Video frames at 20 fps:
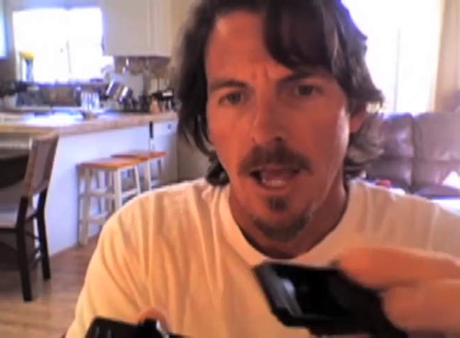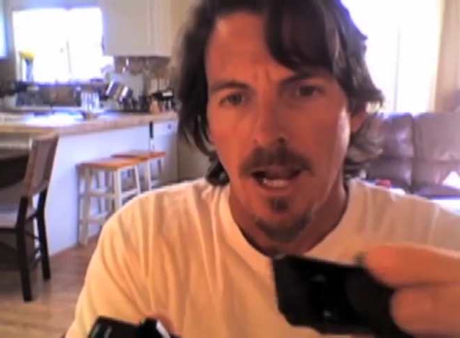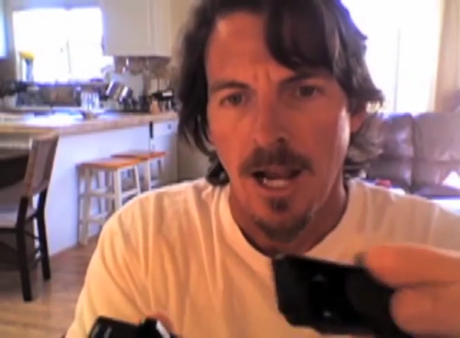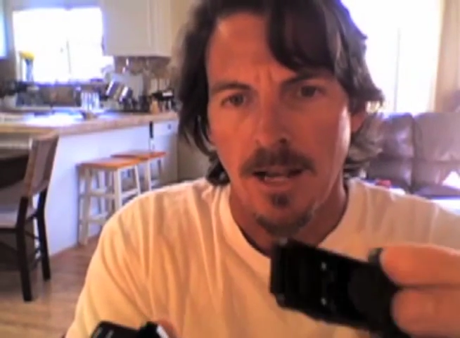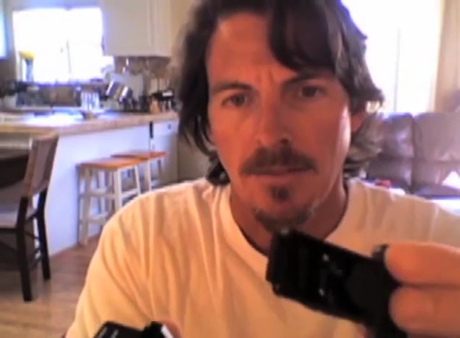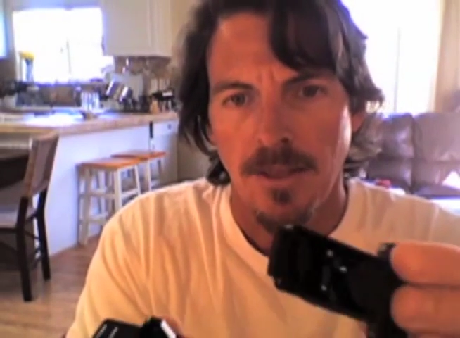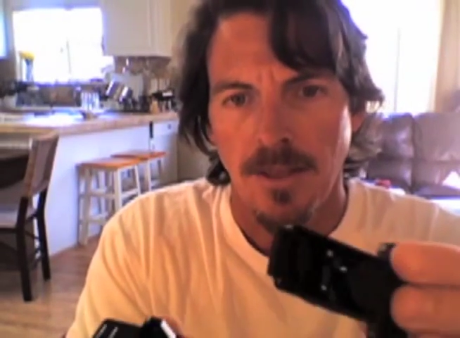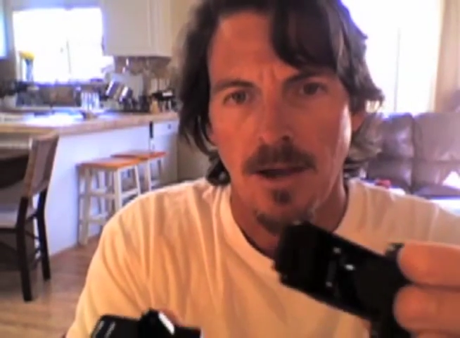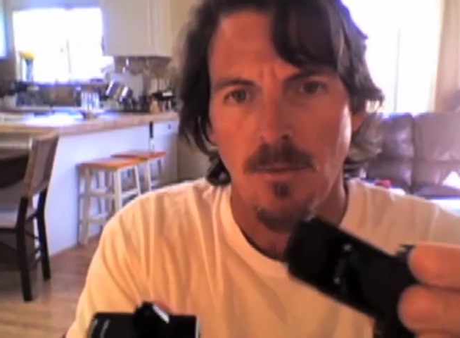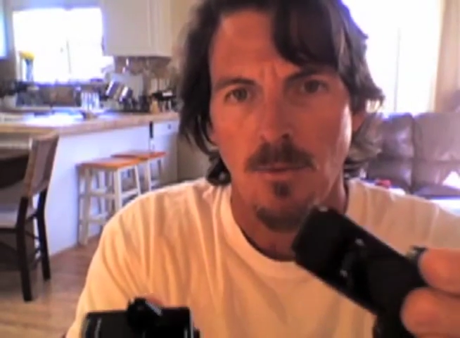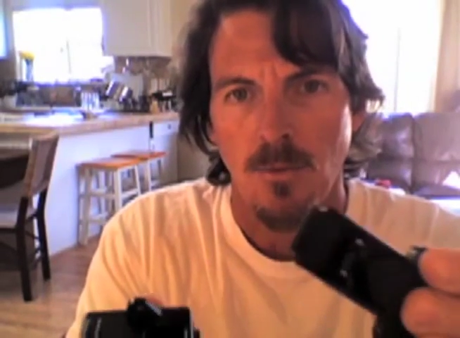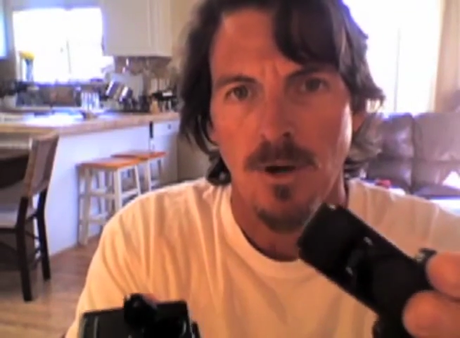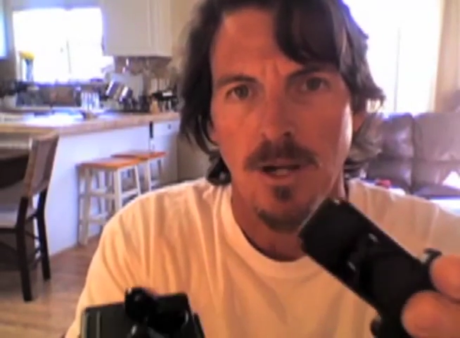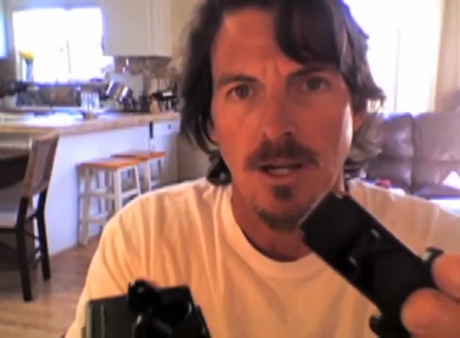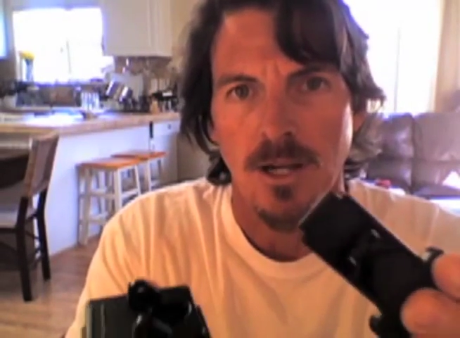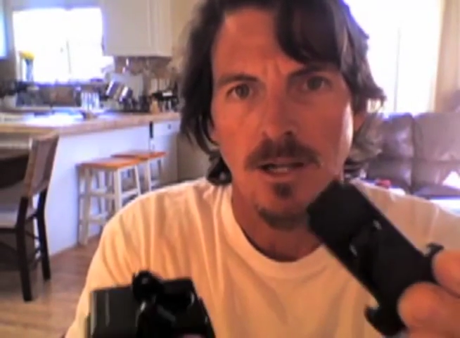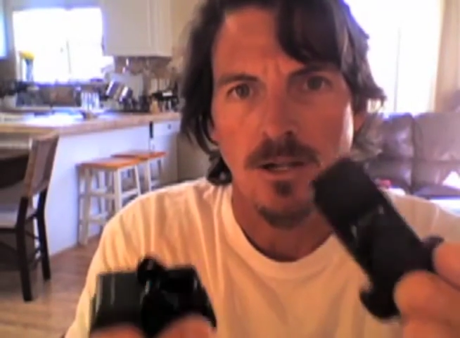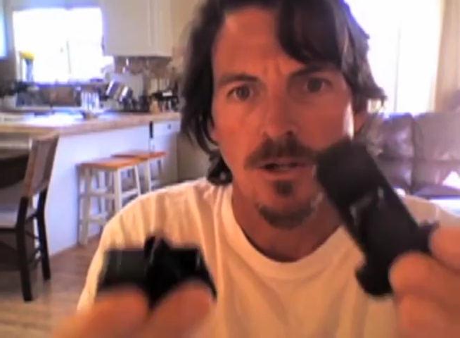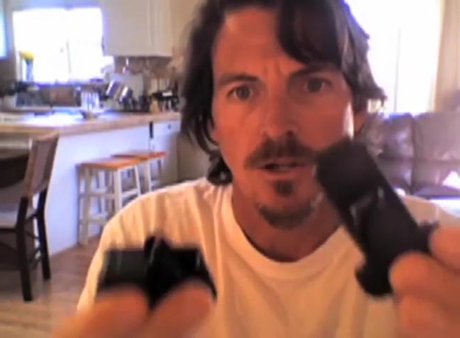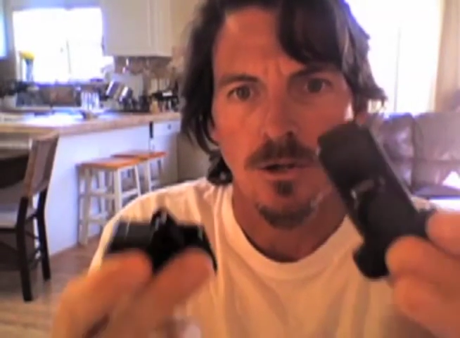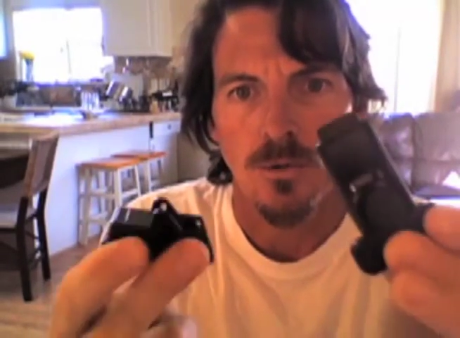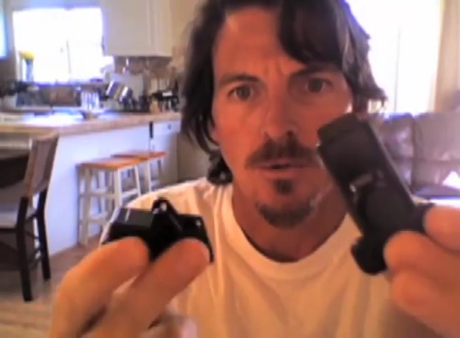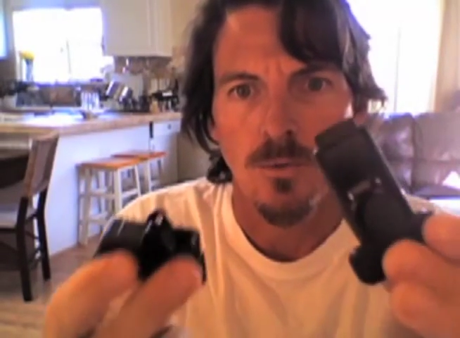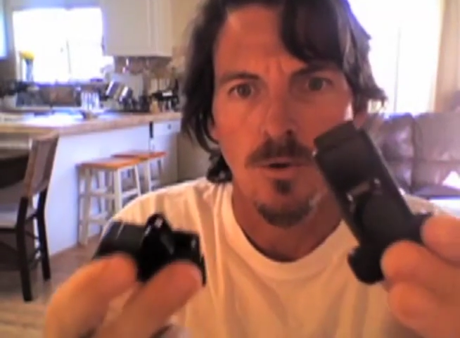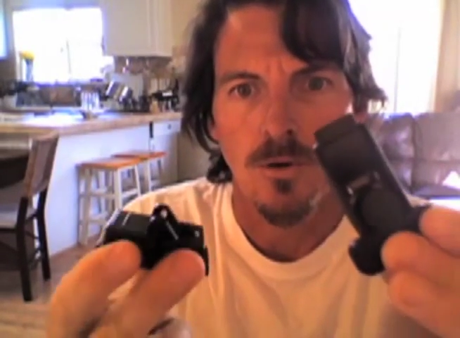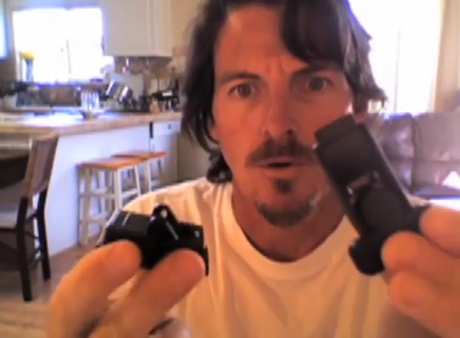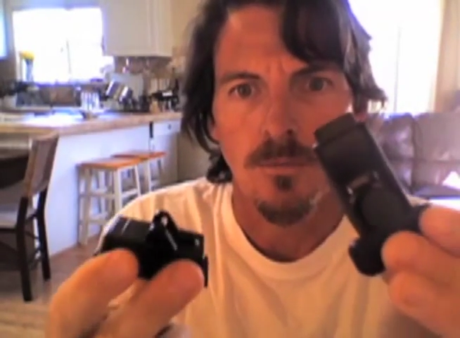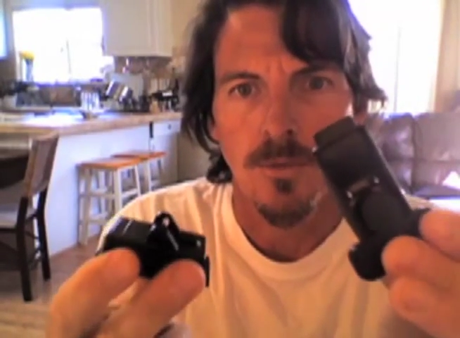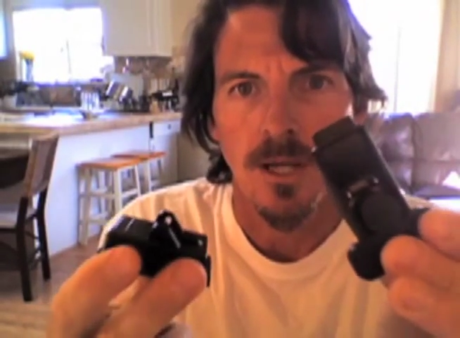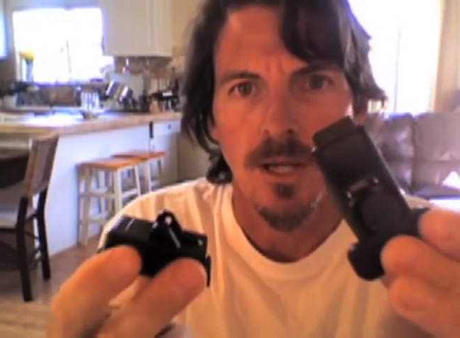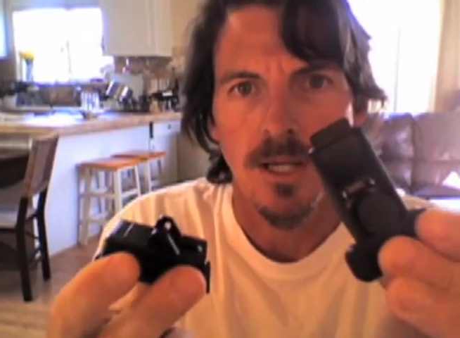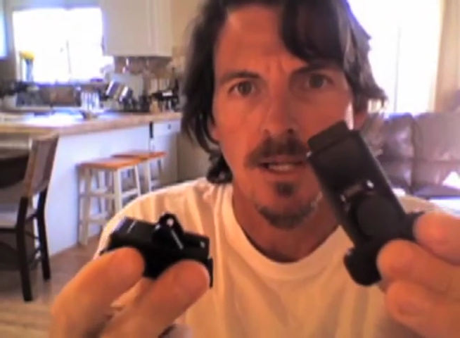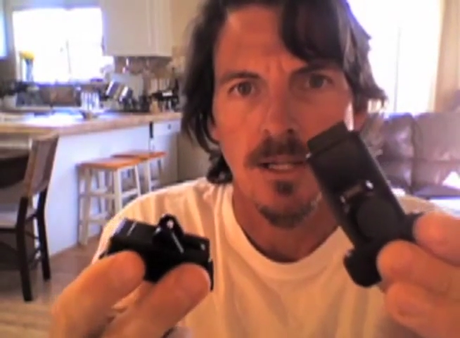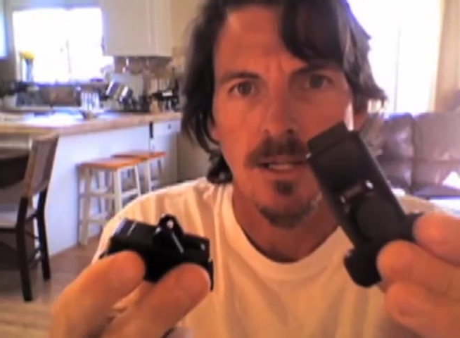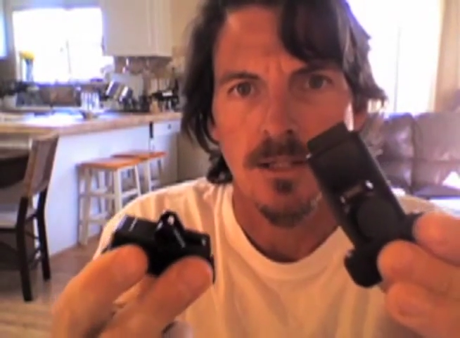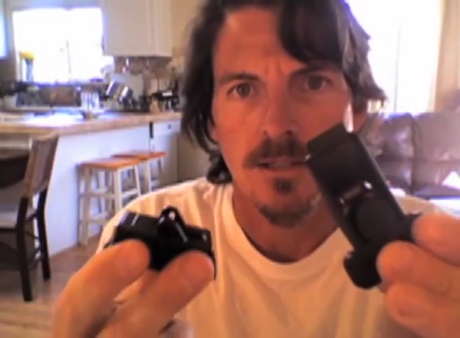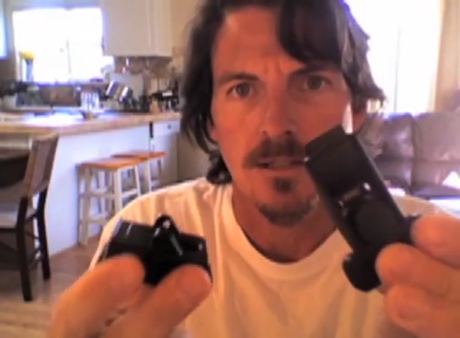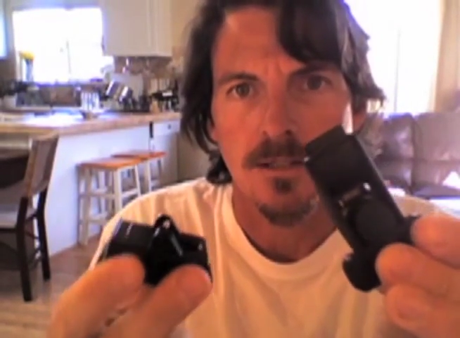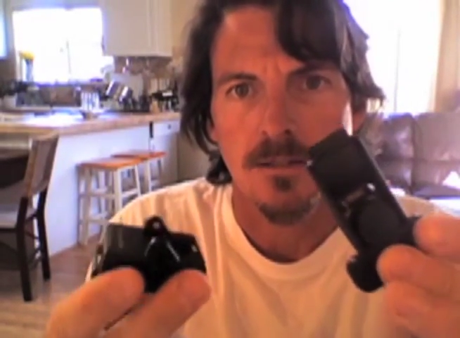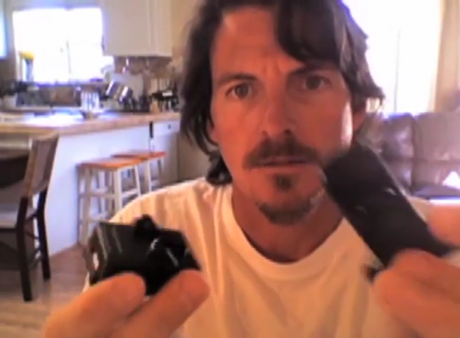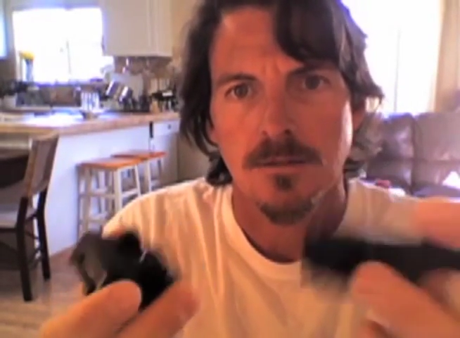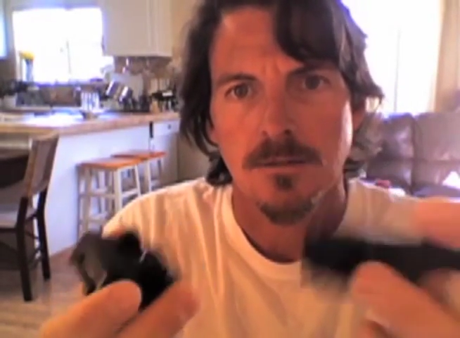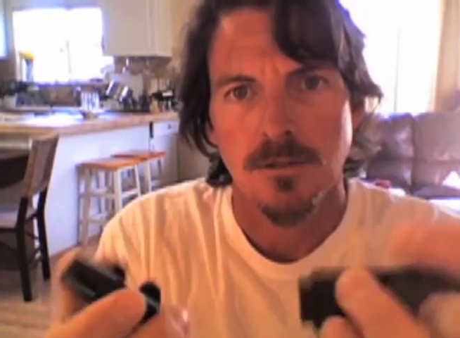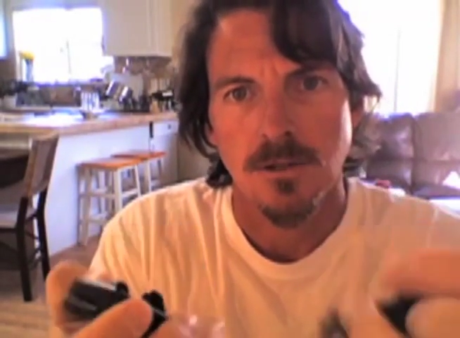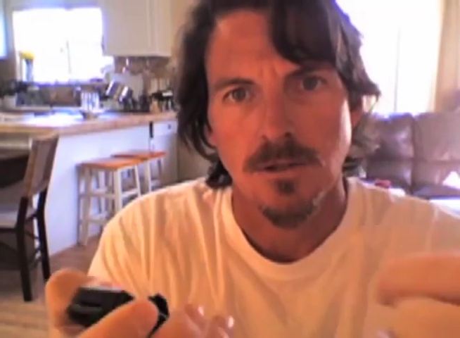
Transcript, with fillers: And that way you will make it,